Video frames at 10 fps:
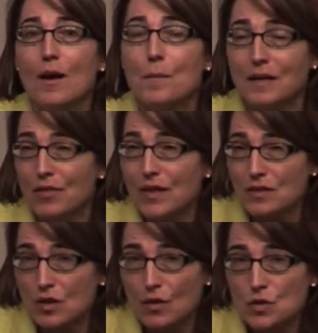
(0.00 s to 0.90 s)
but I think
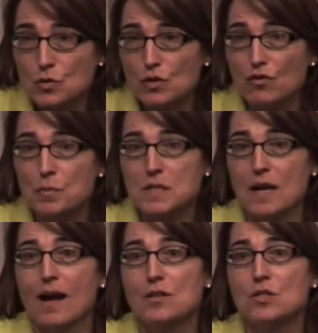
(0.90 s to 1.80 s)
is also sort of
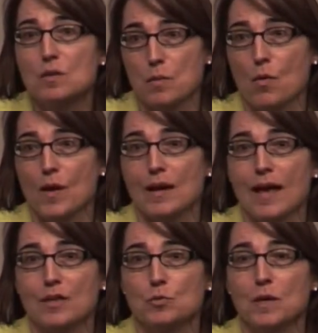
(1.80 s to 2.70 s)
besides the point
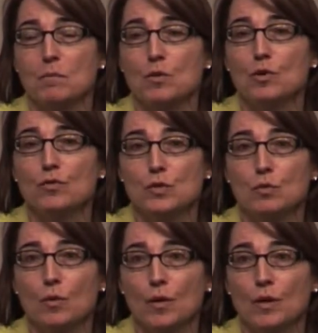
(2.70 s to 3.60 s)
as we move
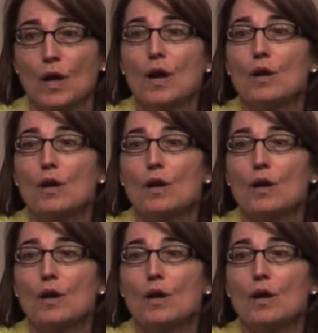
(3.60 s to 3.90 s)
toward